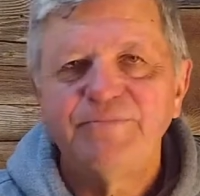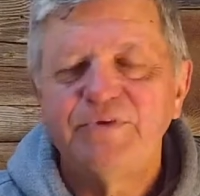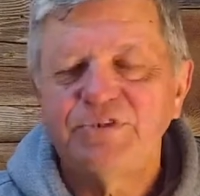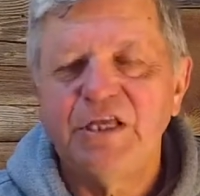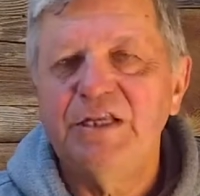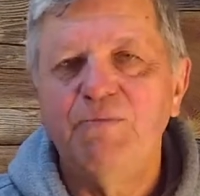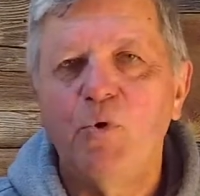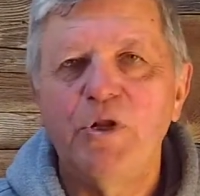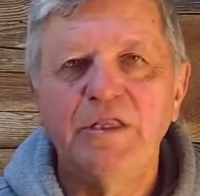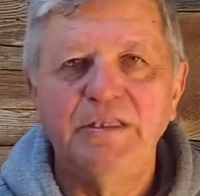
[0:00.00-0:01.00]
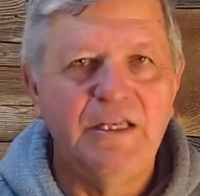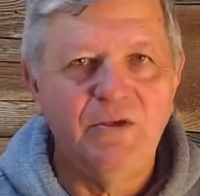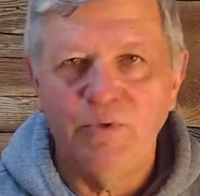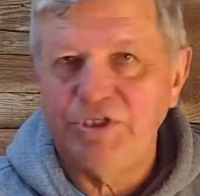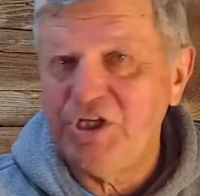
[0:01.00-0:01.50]
Sunday morning, then
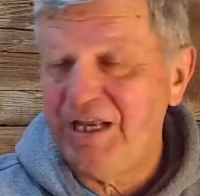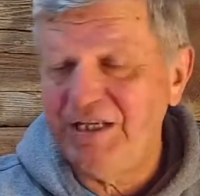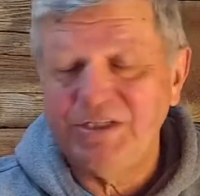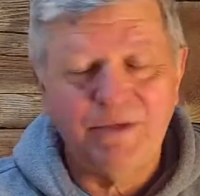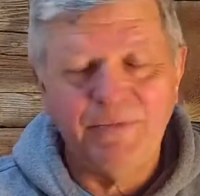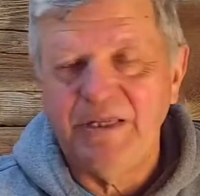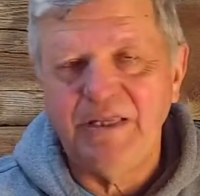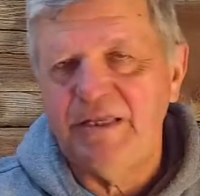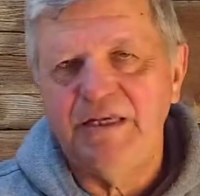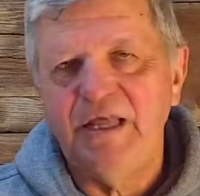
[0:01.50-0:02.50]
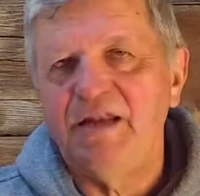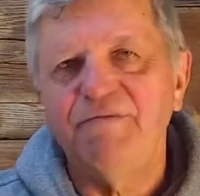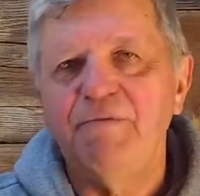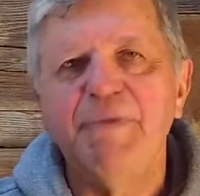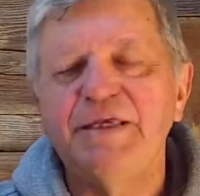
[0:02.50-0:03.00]
do we change? I mean, none
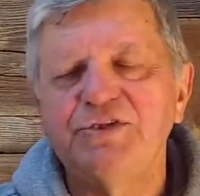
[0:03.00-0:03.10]
of it makes